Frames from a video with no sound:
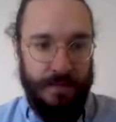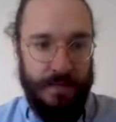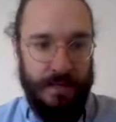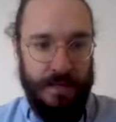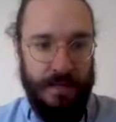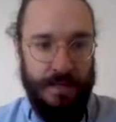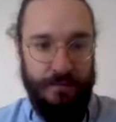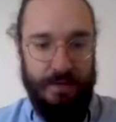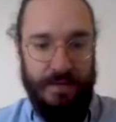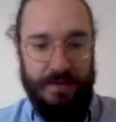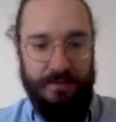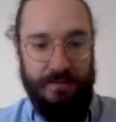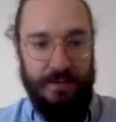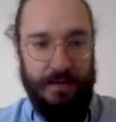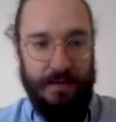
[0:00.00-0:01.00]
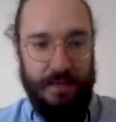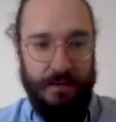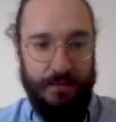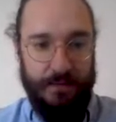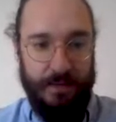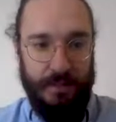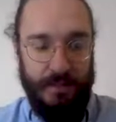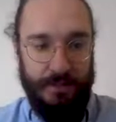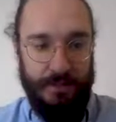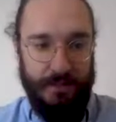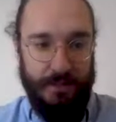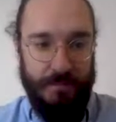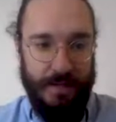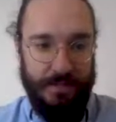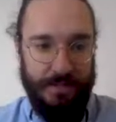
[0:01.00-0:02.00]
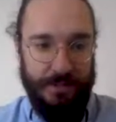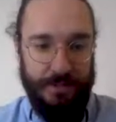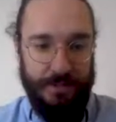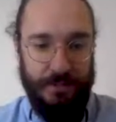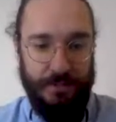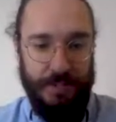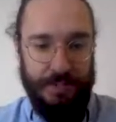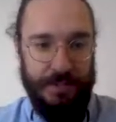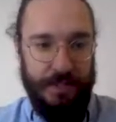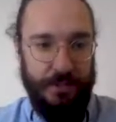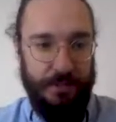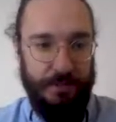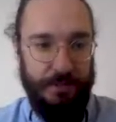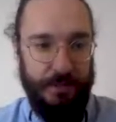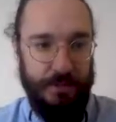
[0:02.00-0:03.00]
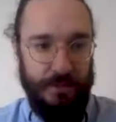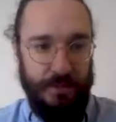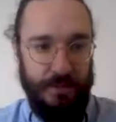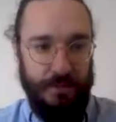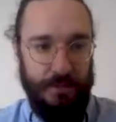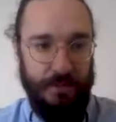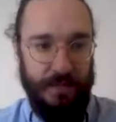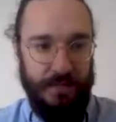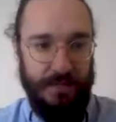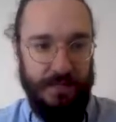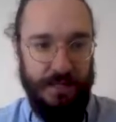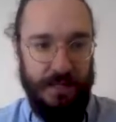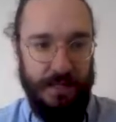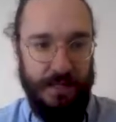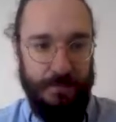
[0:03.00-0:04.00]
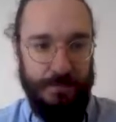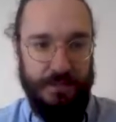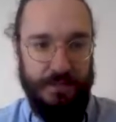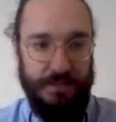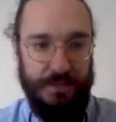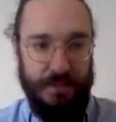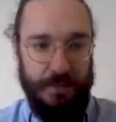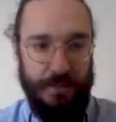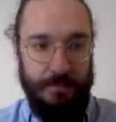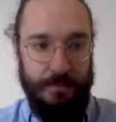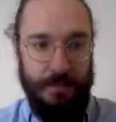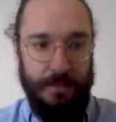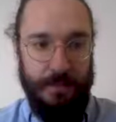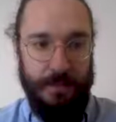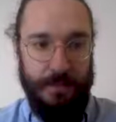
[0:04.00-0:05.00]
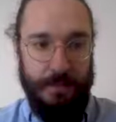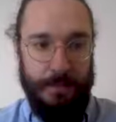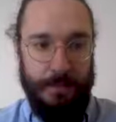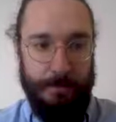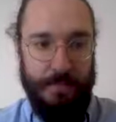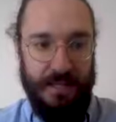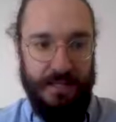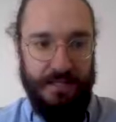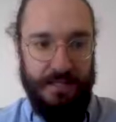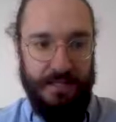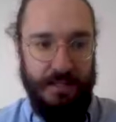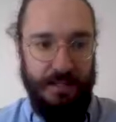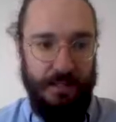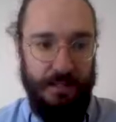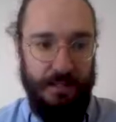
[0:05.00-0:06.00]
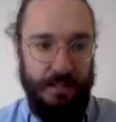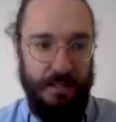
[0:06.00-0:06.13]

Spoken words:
And now that we have the account, we can actually pass it to the transaction builder. We can set up some basic